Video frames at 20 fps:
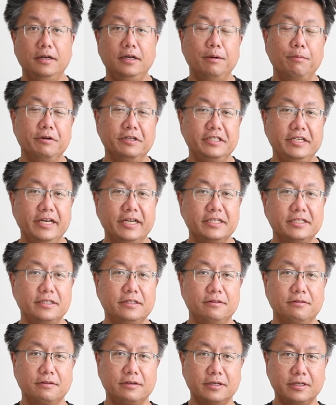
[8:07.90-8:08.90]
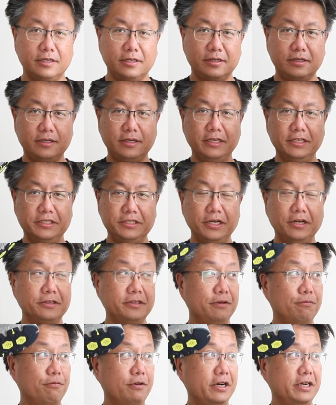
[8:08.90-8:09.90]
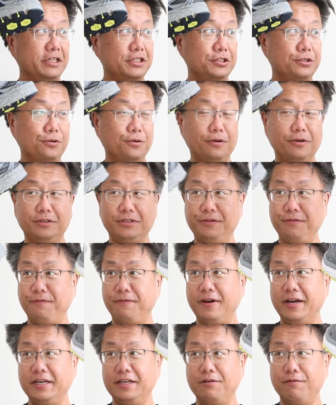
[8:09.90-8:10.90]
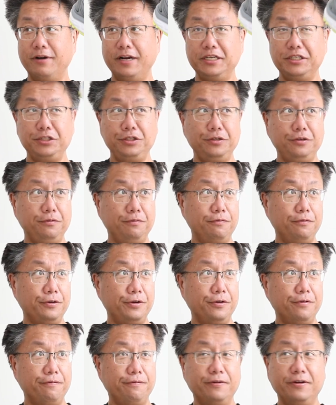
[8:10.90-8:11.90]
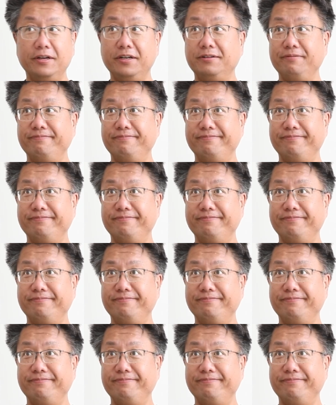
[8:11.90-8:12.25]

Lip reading: Number 6, consult a running store to find the right shoe for your foot.